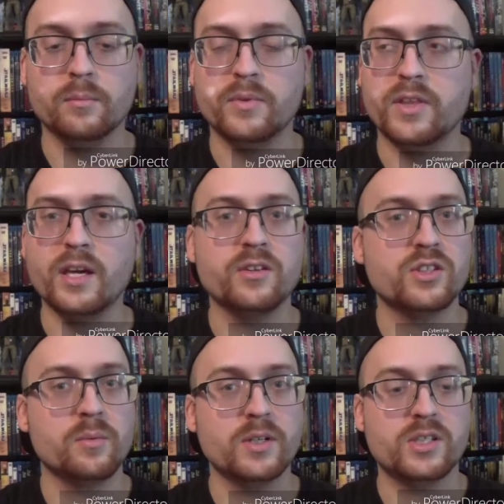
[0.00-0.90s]
Mm, thank you
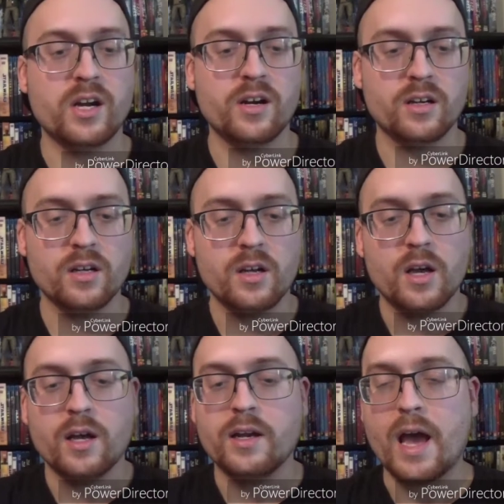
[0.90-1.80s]
so much, Derek.
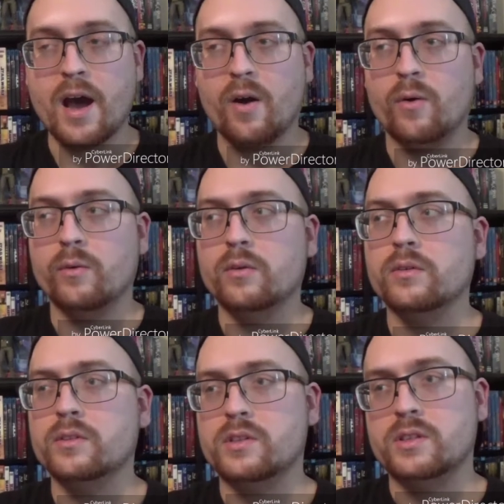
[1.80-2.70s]
Now,
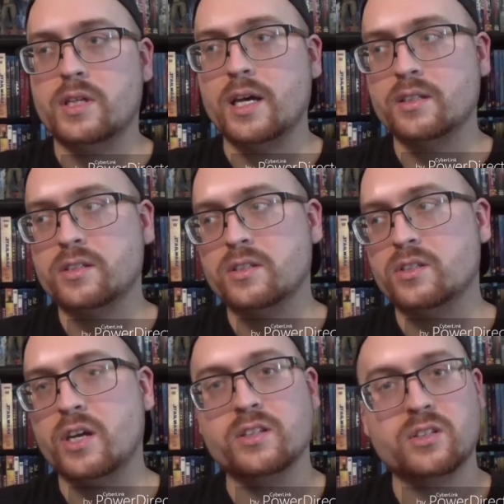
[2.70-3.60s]
Texas
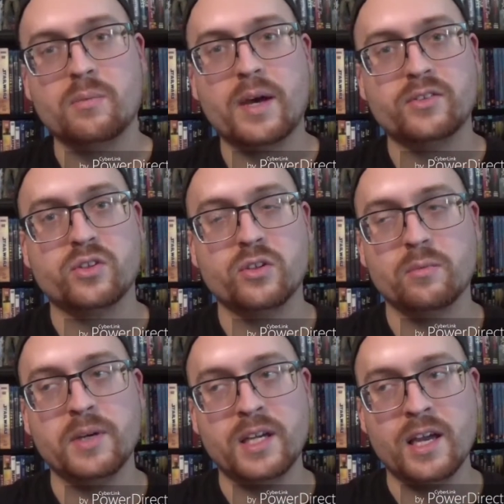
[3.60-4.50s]
Chainsaw Massacre
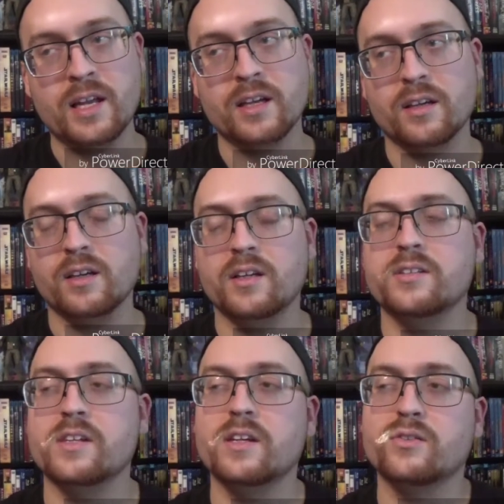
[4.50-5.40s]
The Beginning
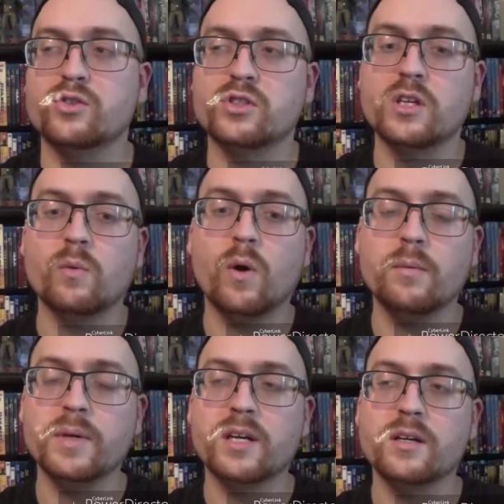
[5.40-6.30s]
is an interesting
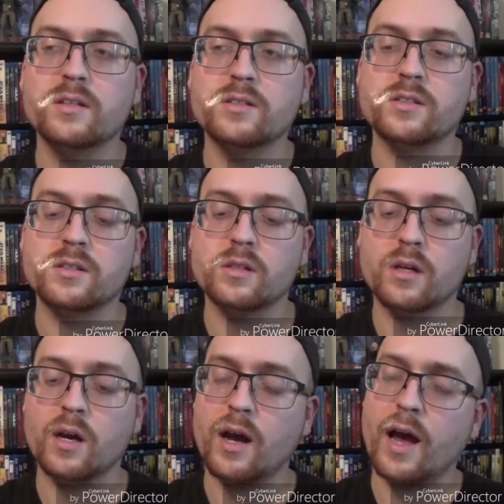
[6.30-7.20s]
one because
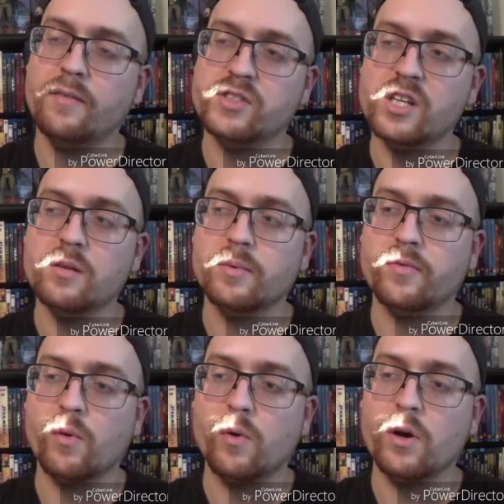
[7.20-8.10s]
I've seen it
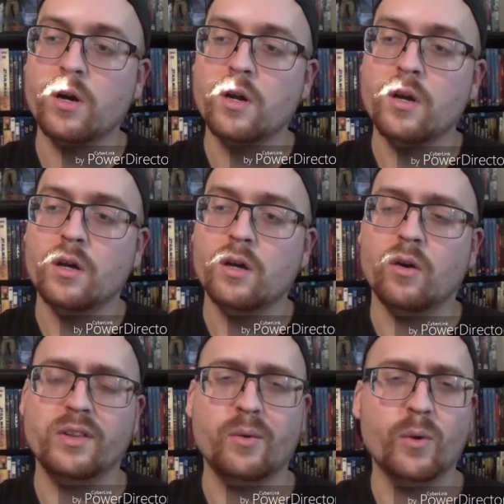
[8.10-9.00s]
before,
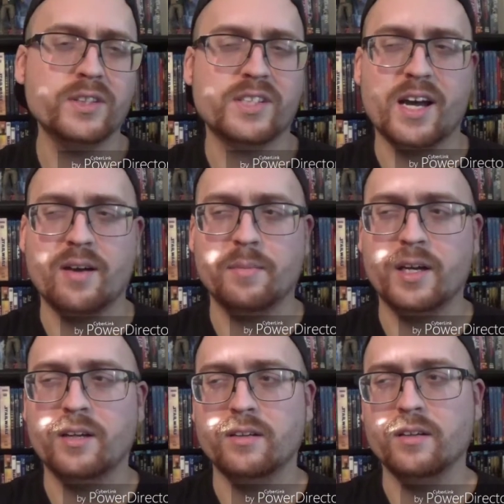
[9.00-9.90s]
only one time,
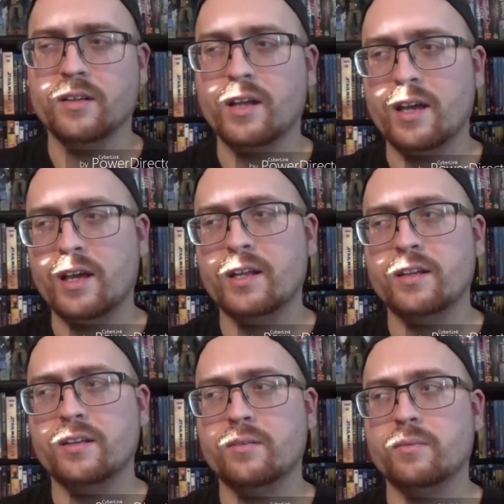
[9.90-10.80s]
and
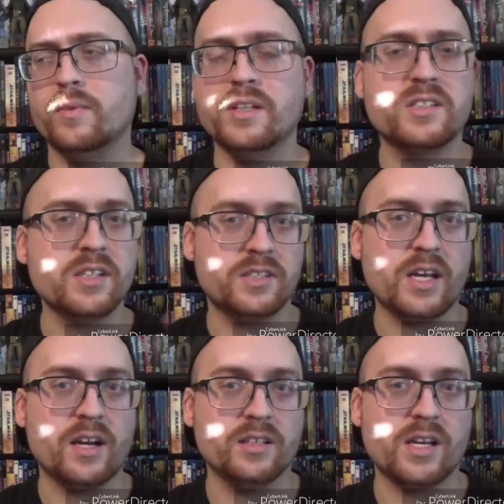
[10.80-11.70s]
and this is the
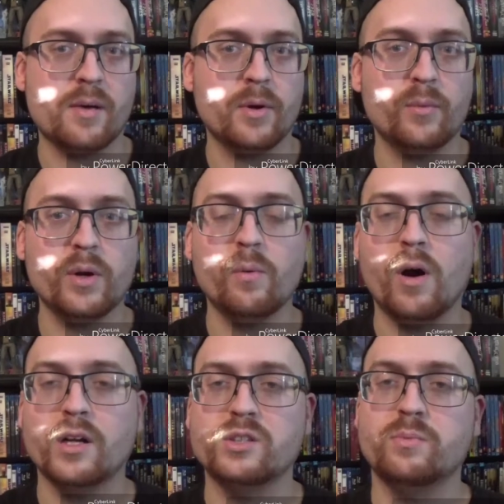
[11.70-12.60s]
second time on
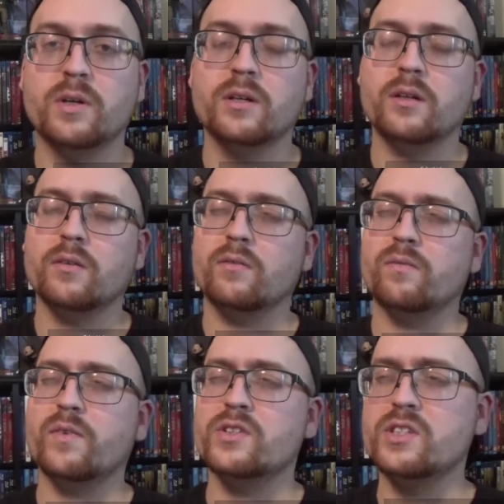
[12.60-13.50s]
rewatch. But
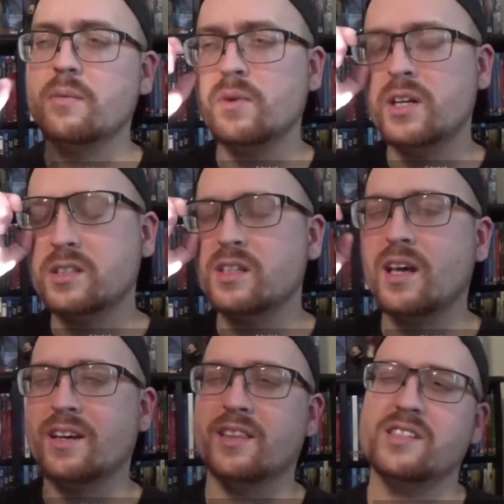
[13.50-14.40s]
for some reason,
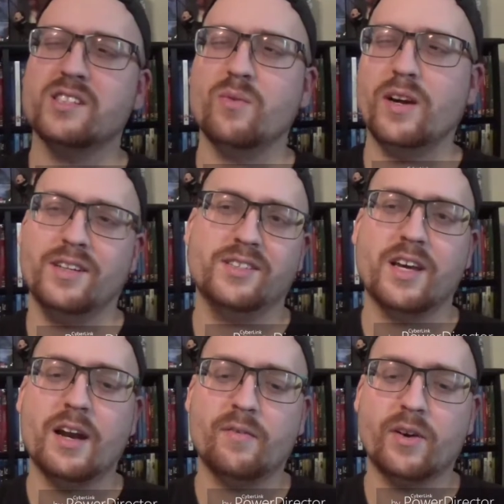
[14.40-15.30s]
like this is one I just
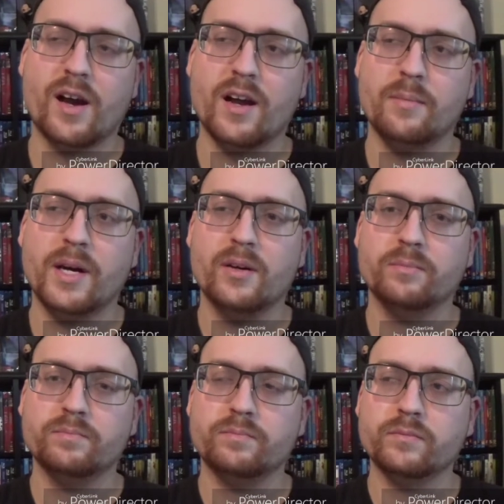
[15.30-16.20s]
kind of forgot
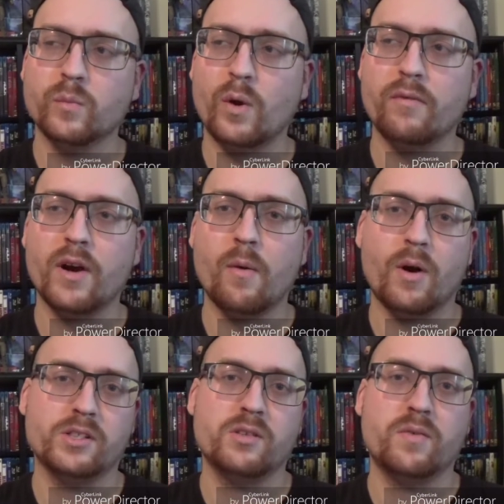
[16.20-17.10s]
about. Whenever I
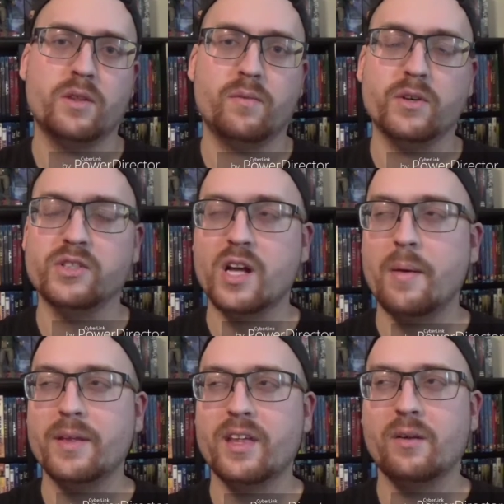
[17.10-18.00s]
watched it for the first
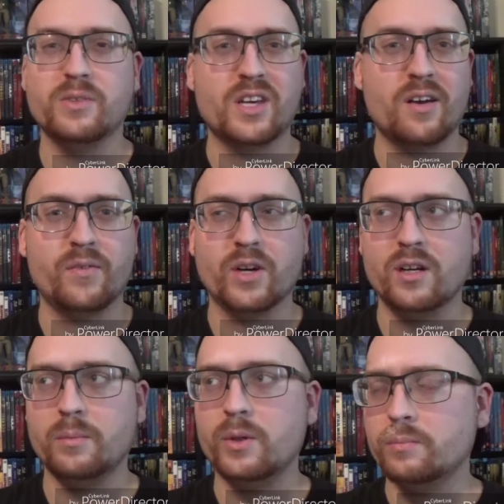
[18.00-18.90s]
time, I thought it was kind of
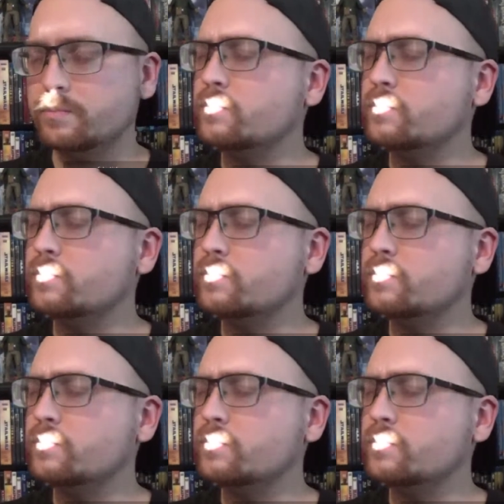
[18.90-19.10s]
forgettable.